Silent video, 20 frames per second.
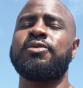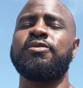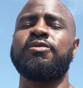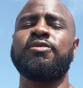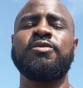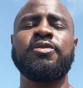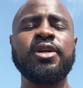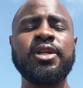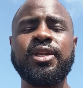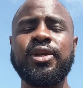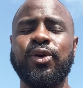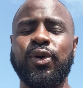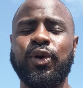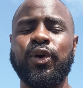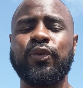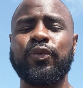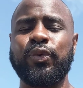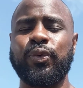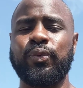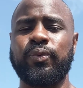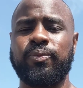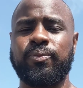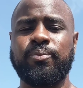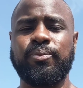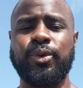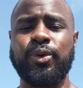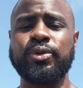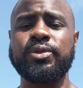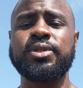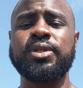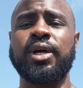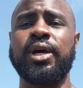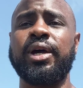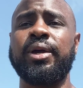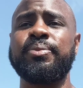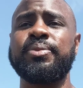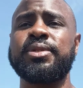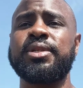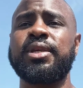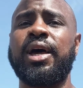really awful most
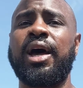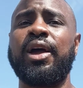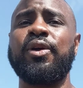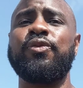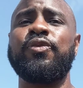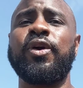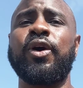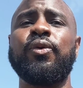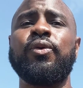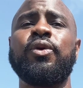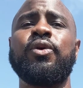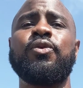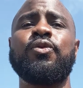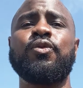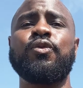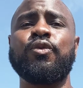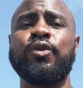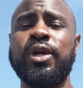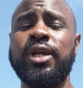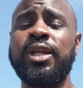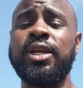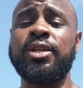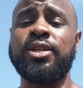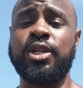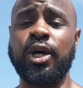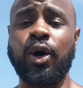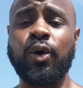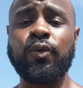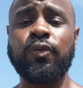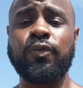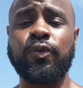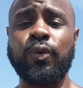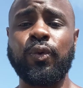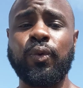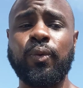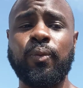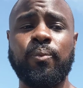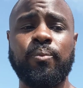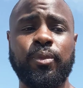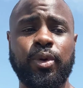times. I felt really
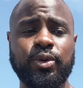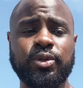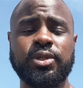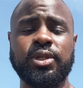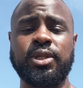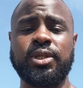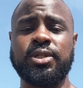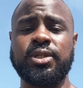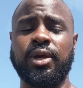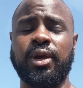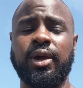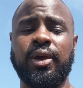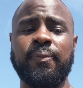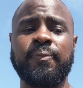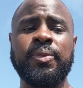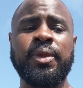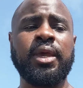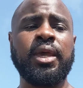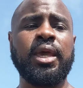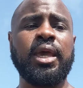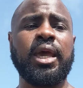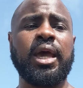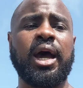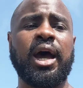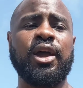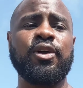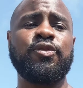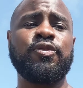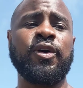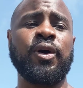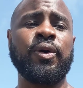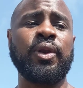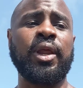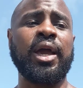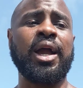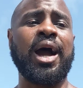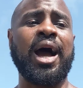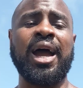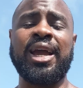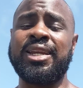doubtful most of the time. I felt
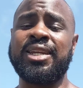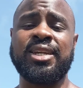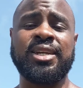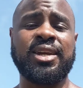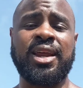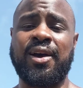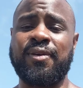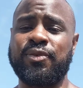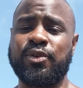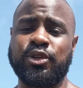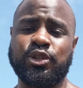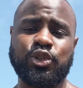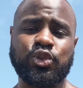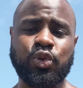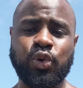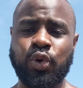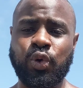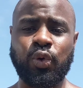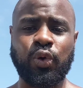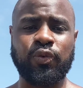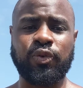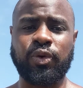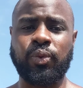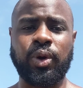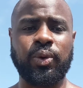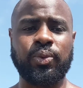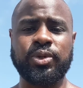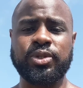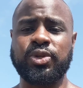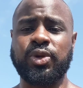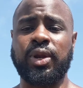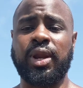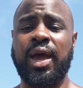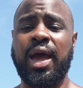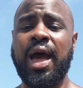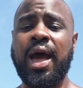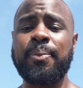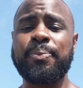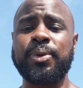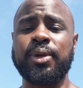like I didn't have control over what was going to
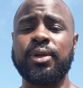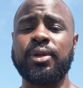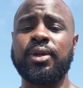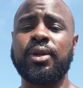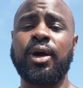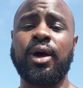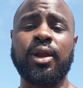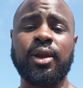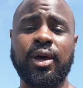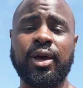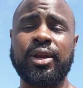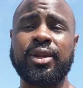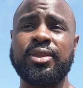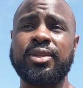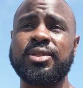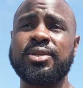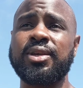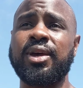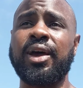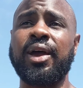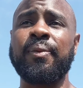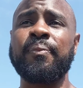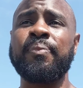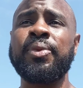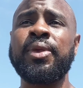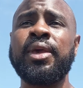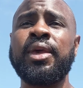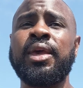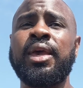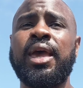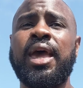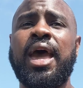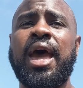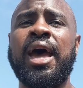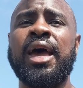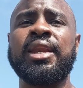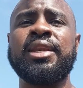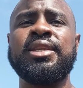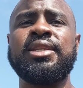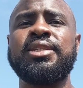happen a lot of the time.
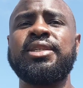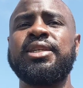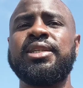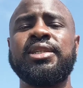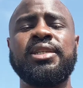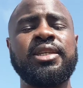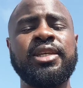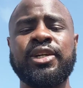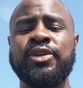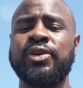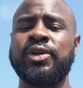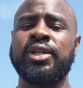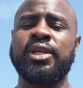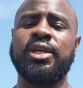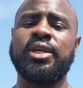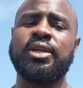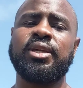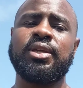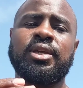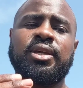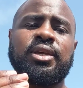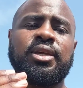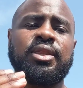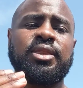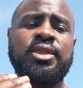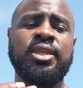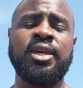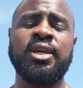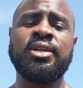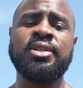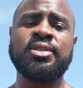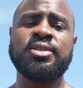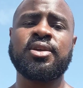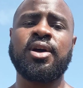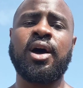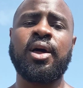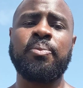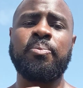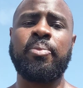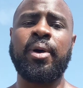And literally, things
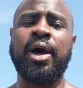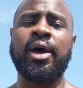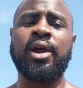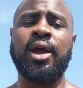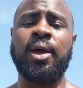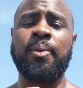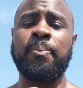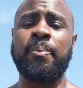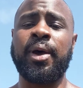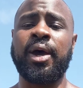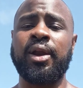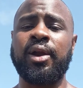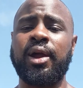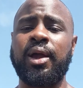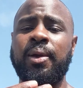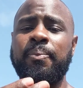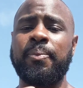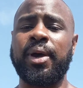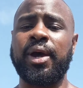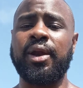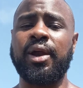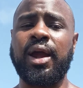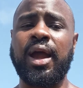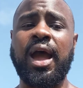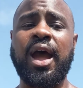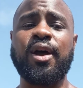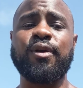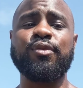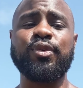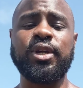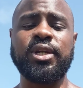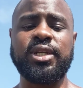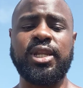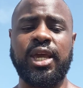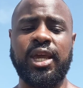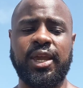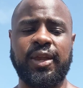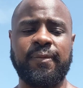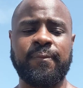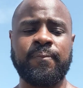got better and better and better every
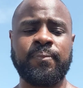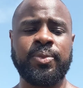day,